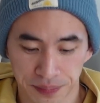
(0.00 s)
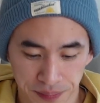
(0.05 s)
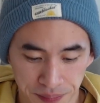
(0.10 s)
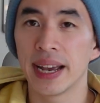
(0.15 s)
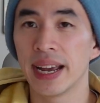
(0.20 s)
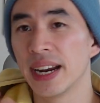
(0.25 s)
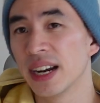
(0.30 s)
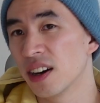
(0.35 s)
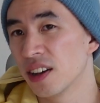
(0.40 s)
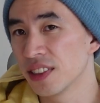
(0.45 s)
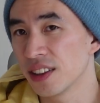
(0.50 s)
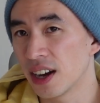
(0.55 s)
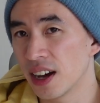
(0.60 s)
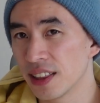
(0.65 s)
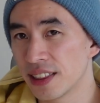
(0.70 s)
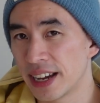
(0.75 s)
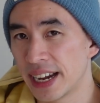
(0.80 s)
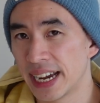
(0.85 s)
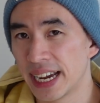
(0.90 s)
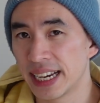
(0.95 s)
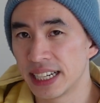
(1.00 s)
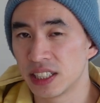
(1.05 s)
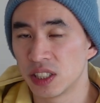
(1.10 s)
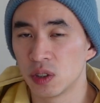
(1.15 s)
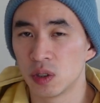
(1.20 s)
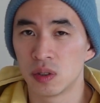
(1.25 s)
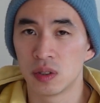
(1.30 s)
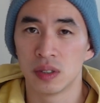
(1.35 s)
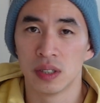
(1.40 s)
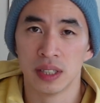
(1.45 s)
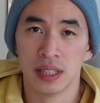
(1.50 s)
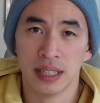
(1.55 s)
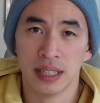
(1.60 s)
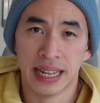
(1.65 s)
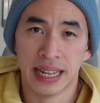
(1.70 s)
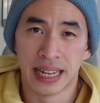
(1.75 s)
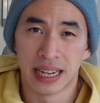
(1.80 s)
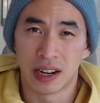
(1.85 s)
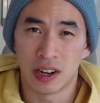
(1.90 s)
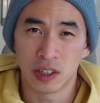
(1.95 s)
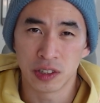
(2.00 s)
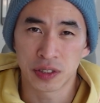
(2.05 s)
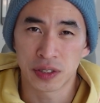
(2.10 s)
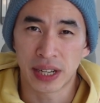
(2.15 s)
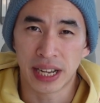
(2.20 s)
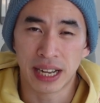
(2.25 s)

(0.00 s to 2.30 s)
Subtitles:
And on the other hand, you also